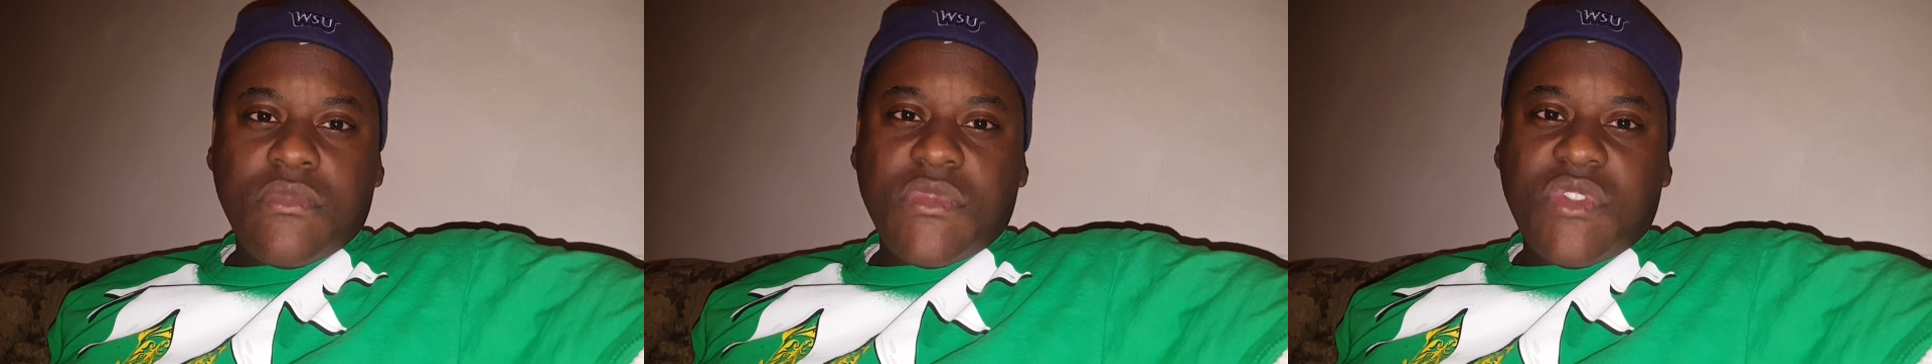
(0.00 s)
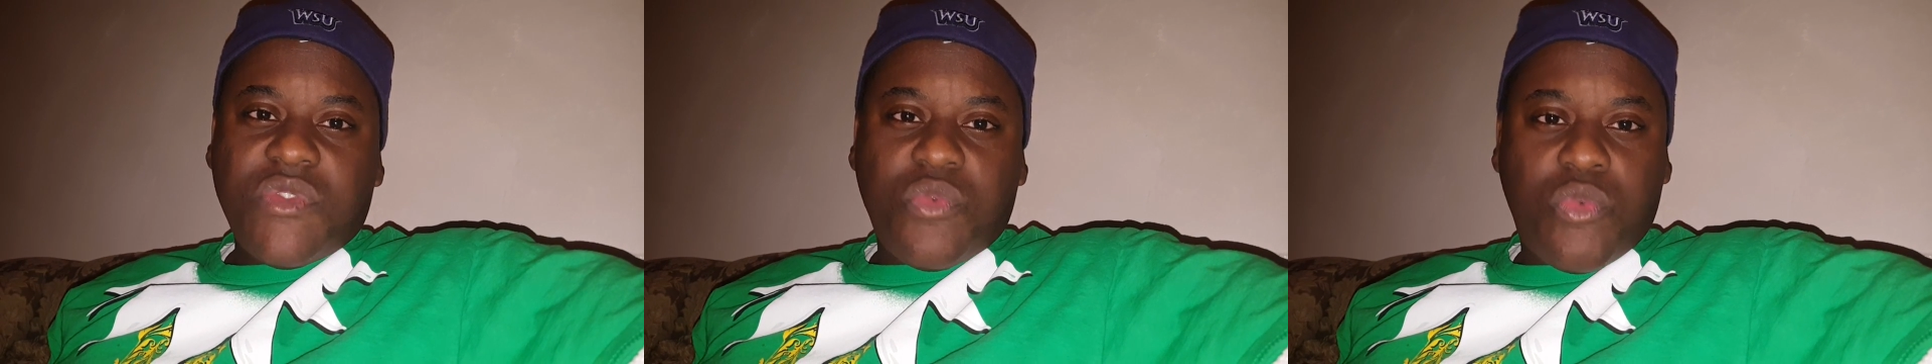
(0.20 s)

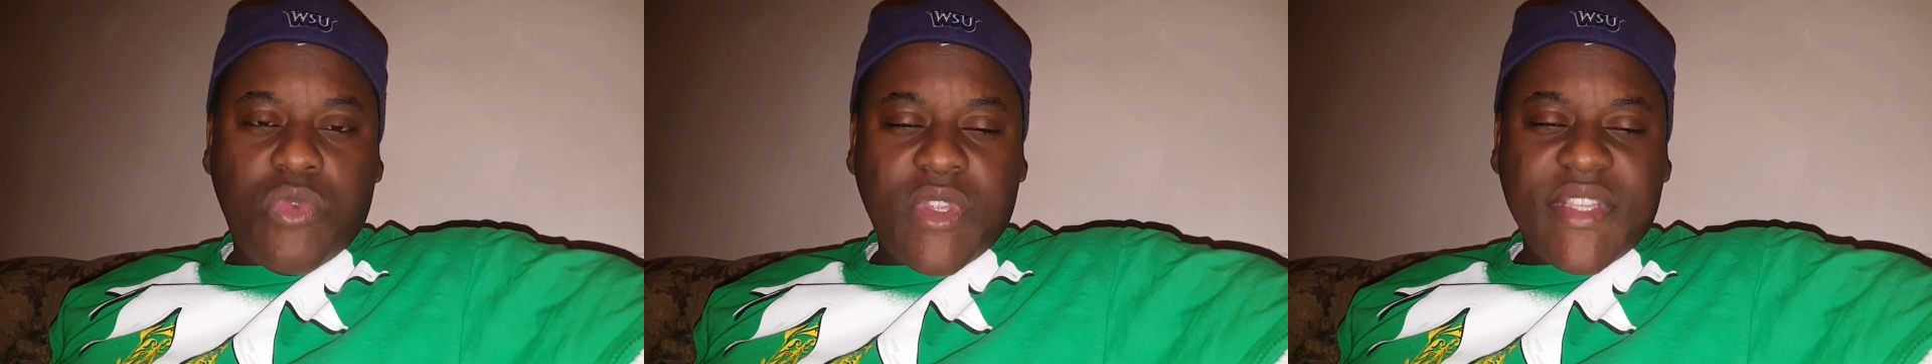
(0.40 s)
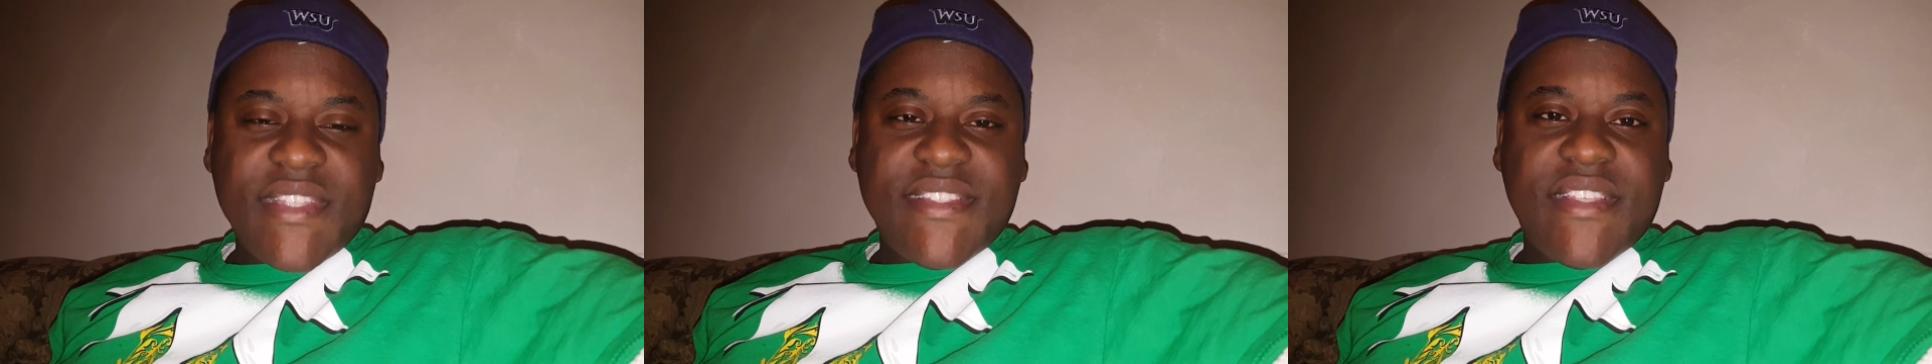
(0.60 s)
It's
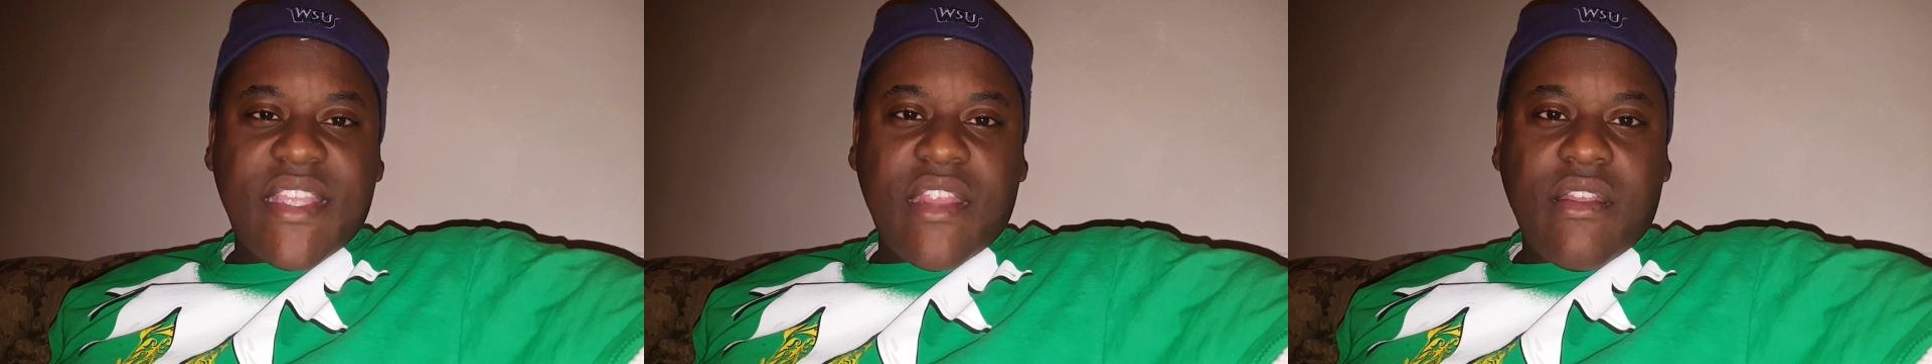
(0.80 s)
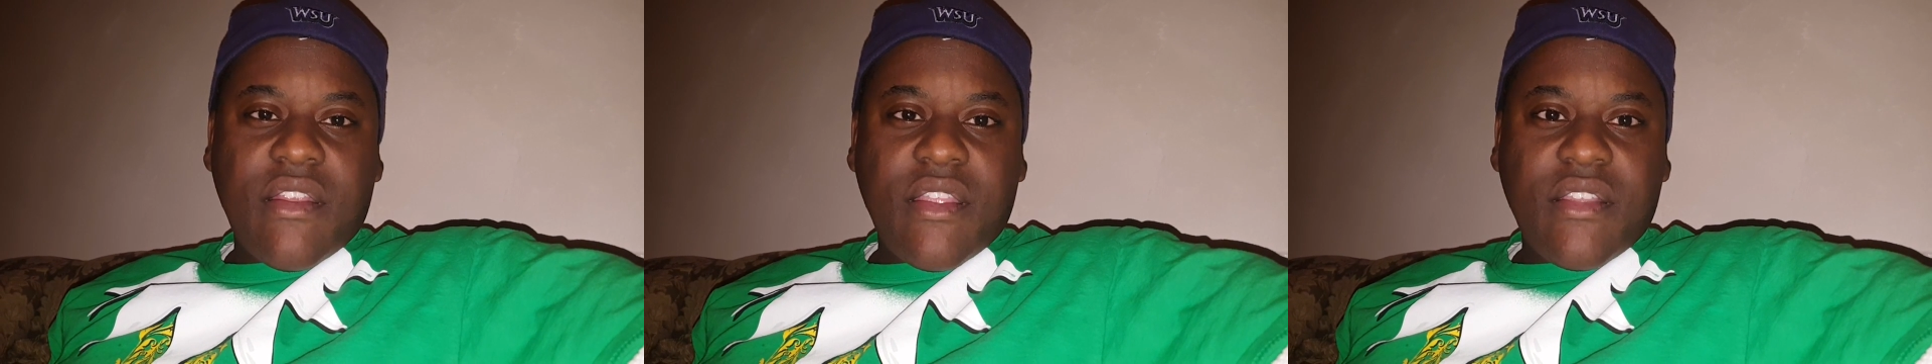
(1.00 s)
really
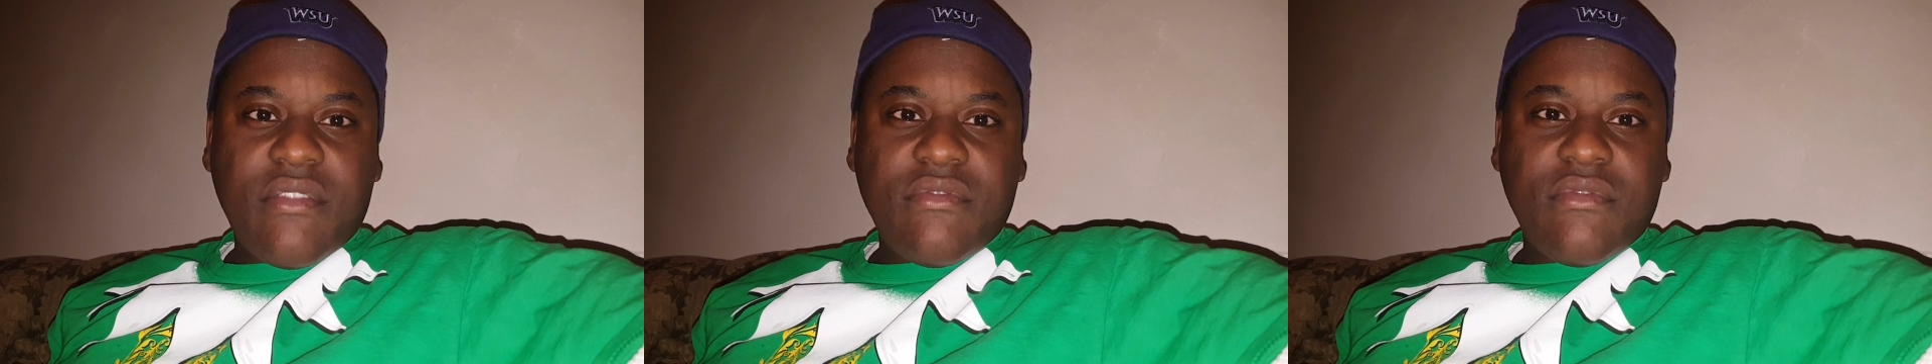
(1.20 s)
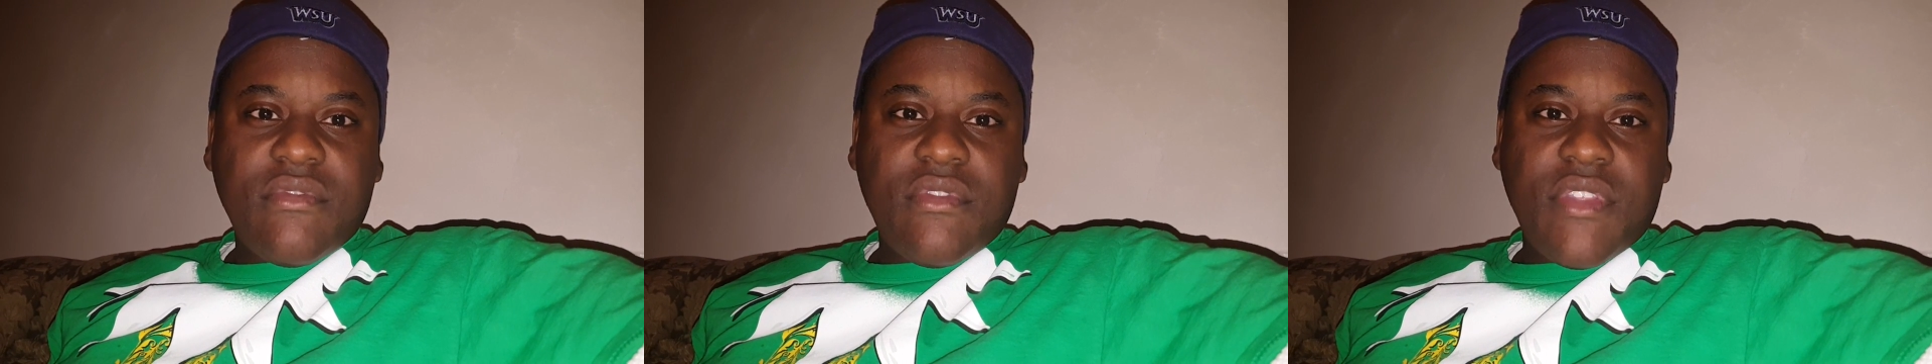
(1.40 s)
scary.
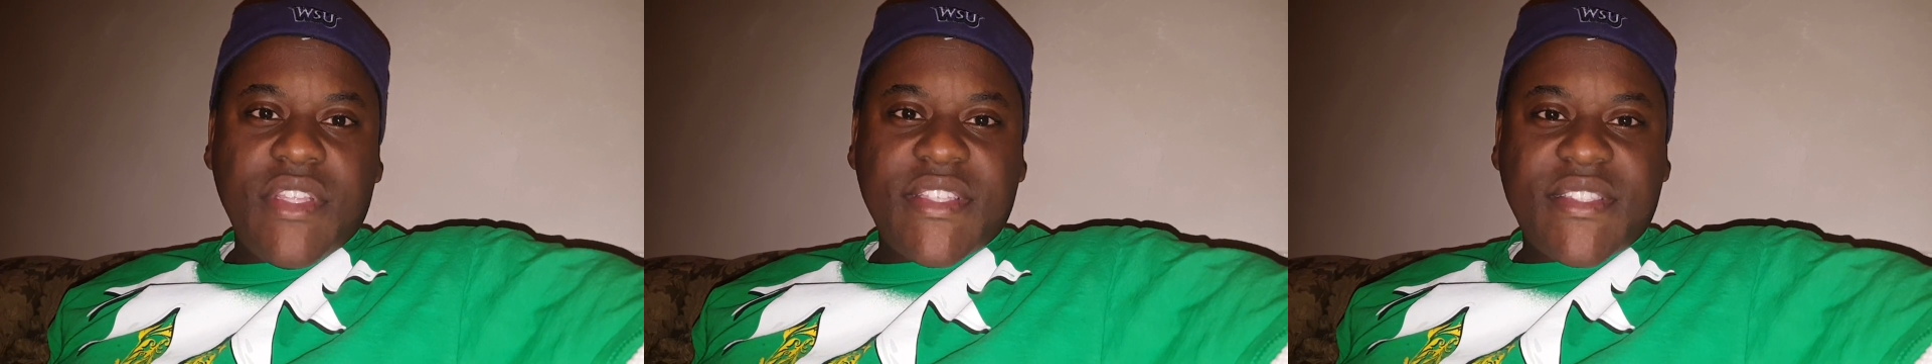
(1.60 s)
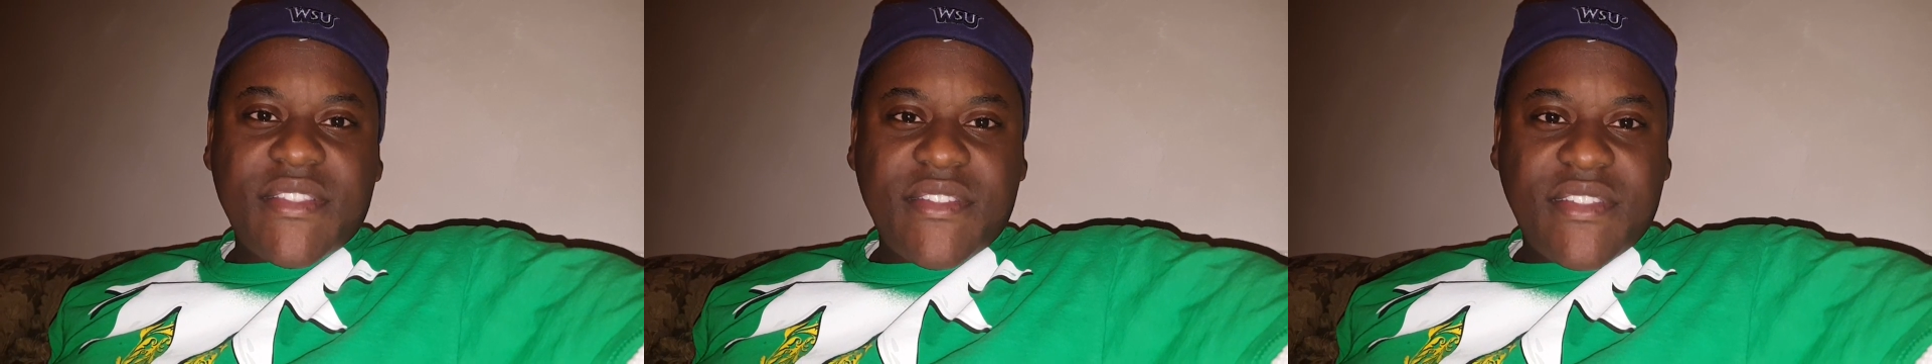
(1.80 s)

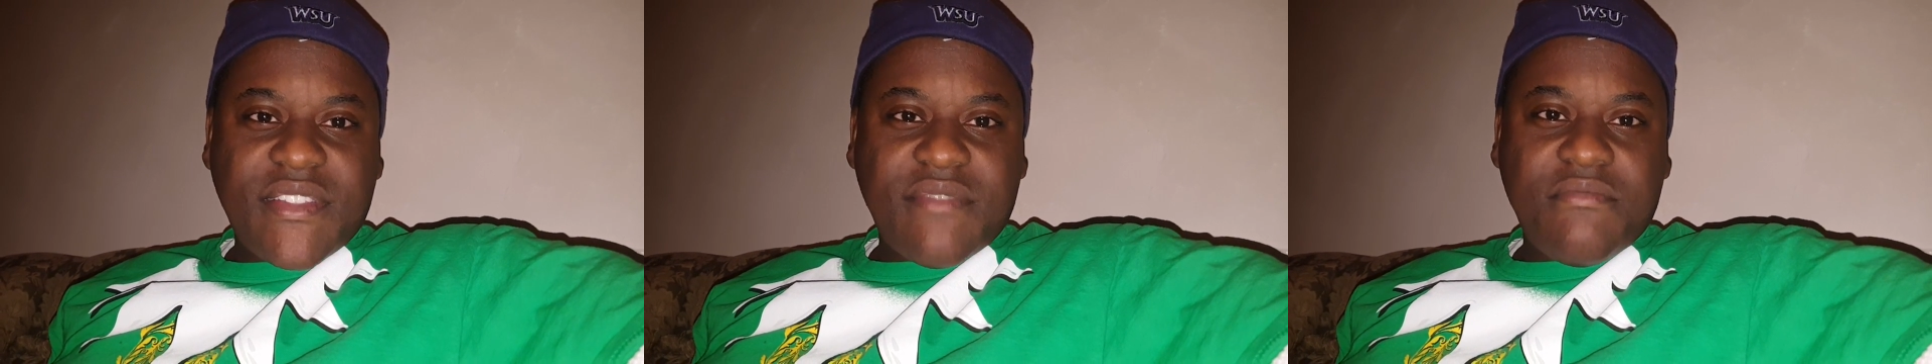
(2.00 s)
It's